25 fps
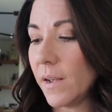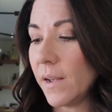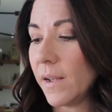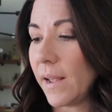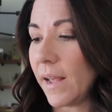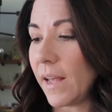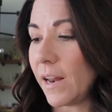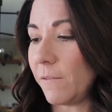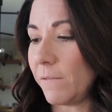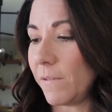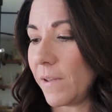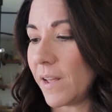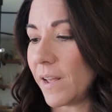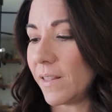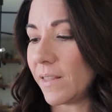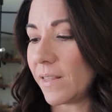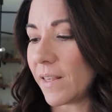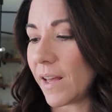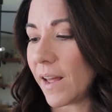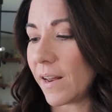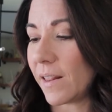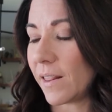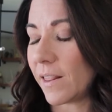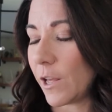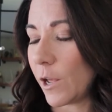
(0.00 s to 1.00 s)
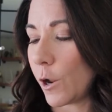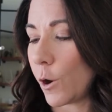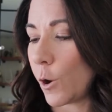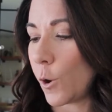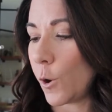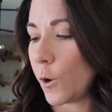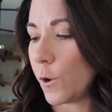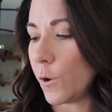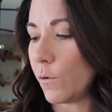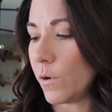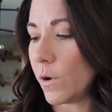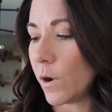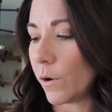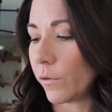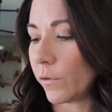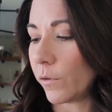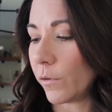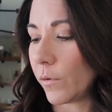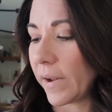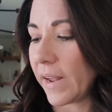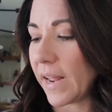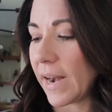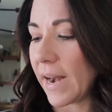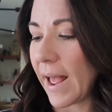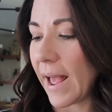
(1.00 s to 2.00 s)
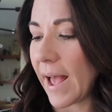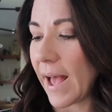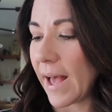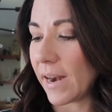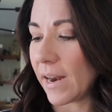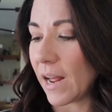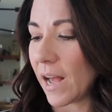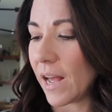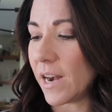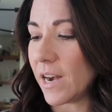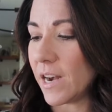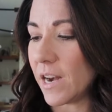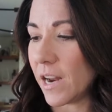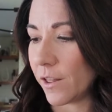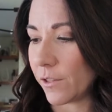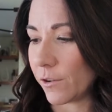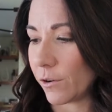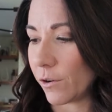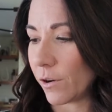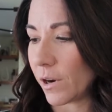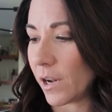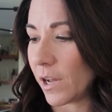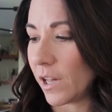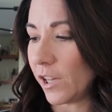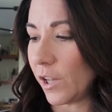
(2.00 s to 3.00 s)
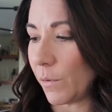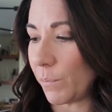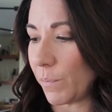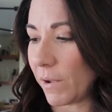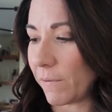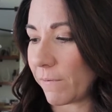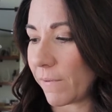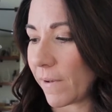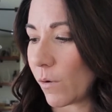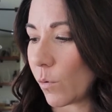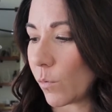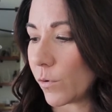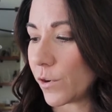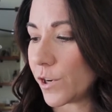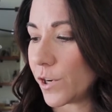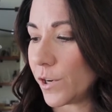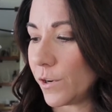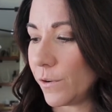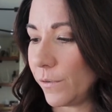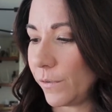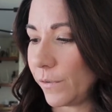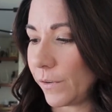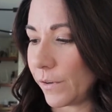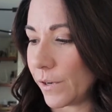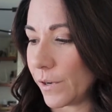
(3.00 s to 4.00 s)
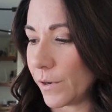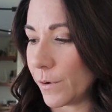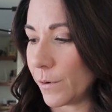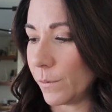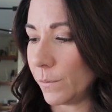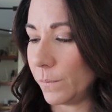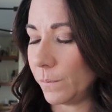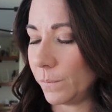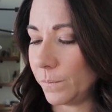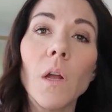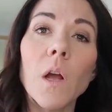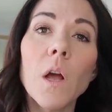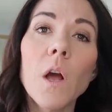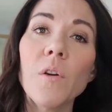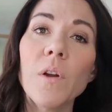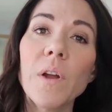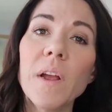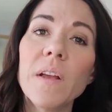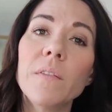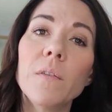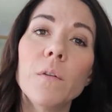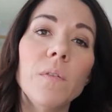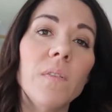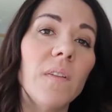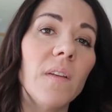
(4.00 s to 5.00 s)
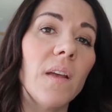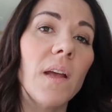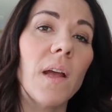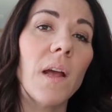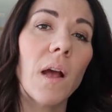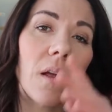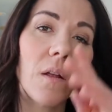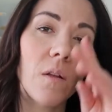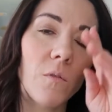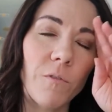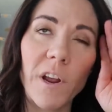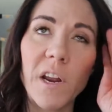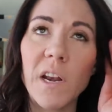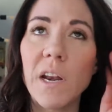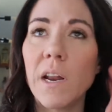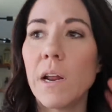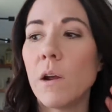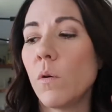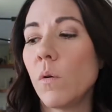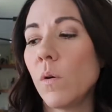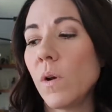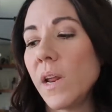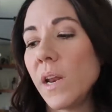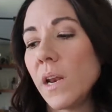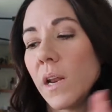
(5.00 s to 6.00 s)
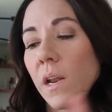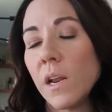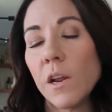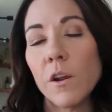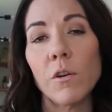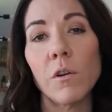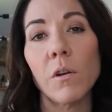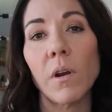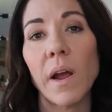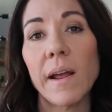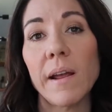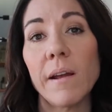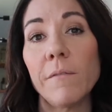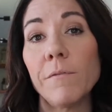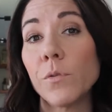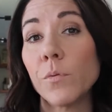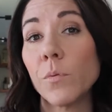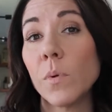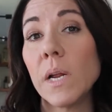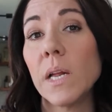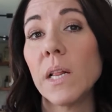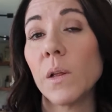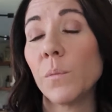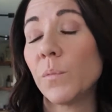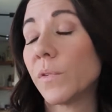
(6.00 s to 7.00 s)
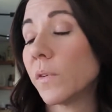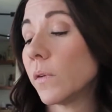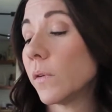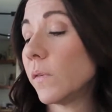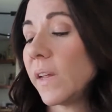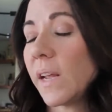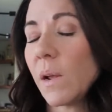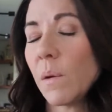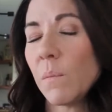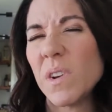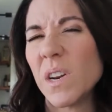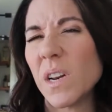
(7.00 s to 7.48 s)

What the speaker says: and if you hit that, there you go. So I can add another clip if I choose to. Okay, so say right now in here I have 3 clips. So say I'm